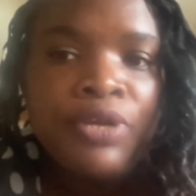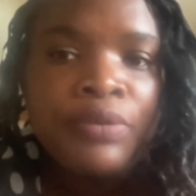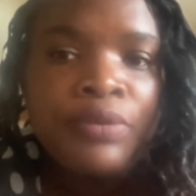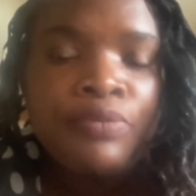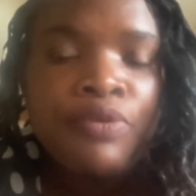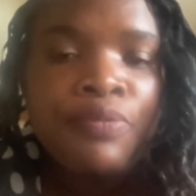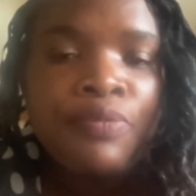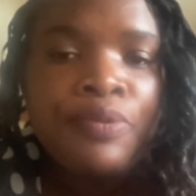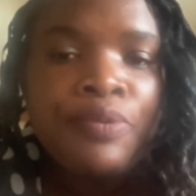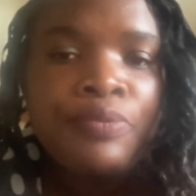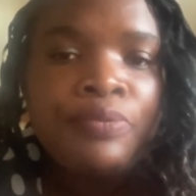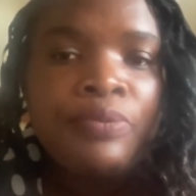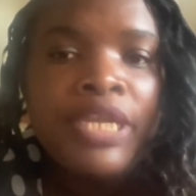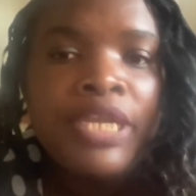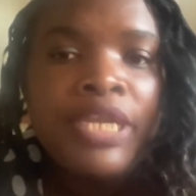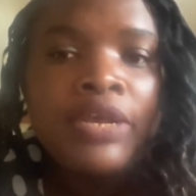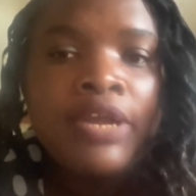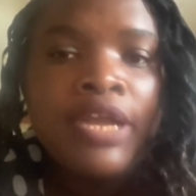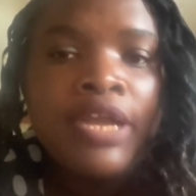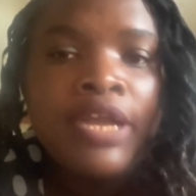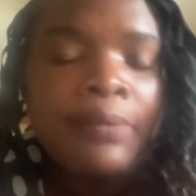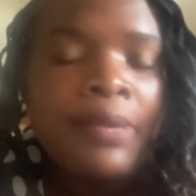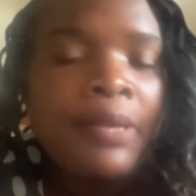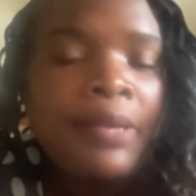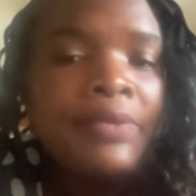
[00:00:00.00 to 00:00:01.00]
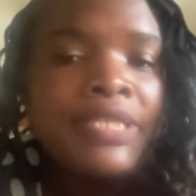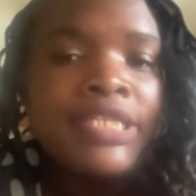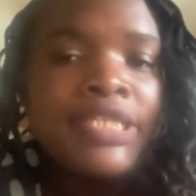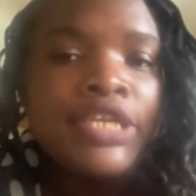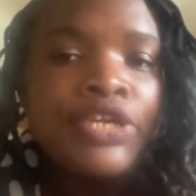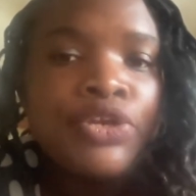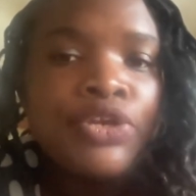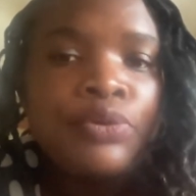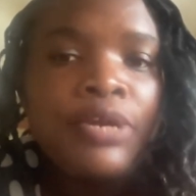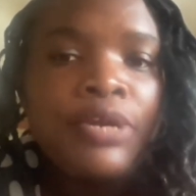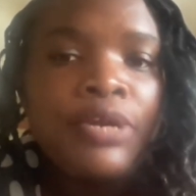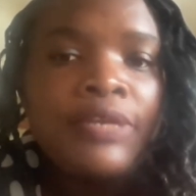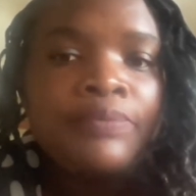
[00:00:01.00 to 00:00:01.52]
And more people are now coming up and saying,
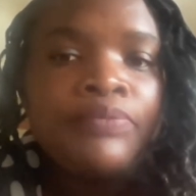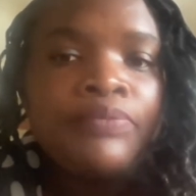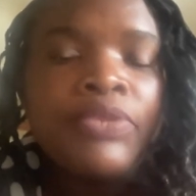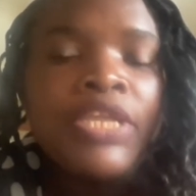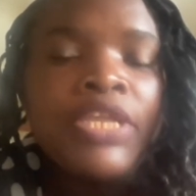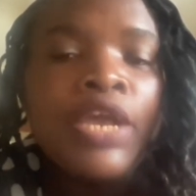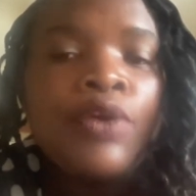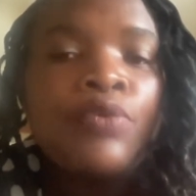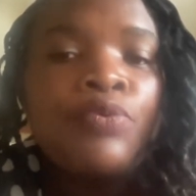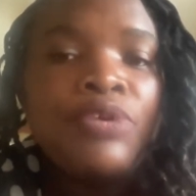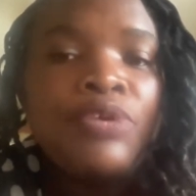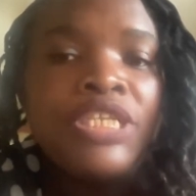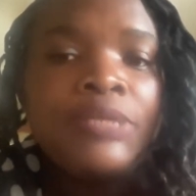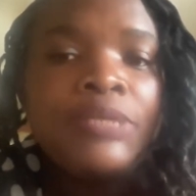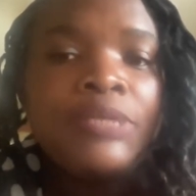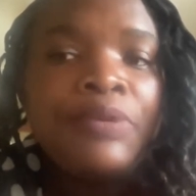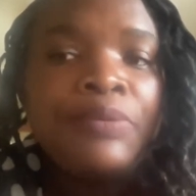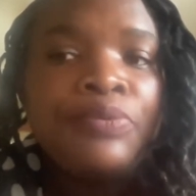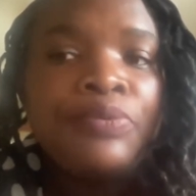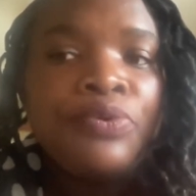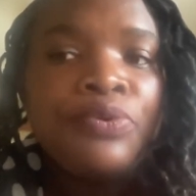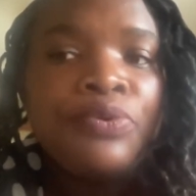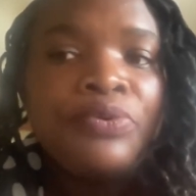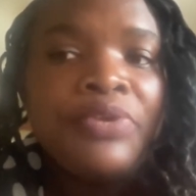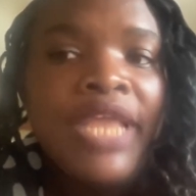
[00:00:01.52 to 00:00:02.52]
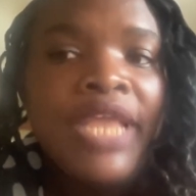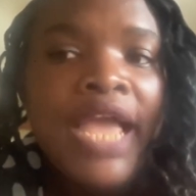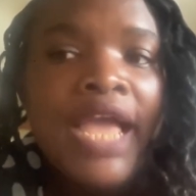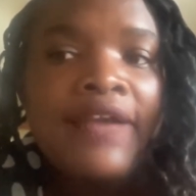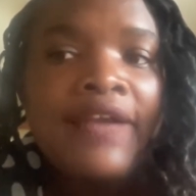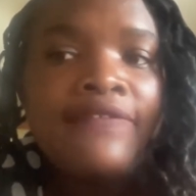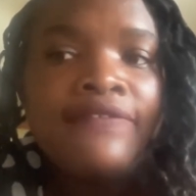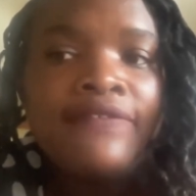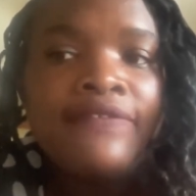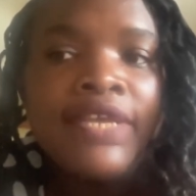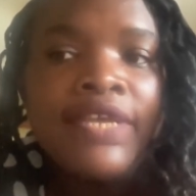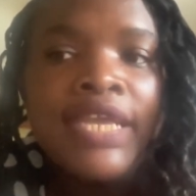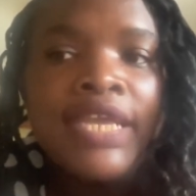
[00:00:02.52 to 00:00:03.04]
you know what, I wish people could
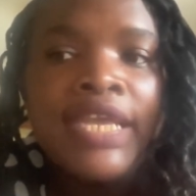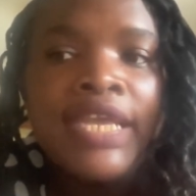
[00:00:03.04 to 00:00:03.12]
have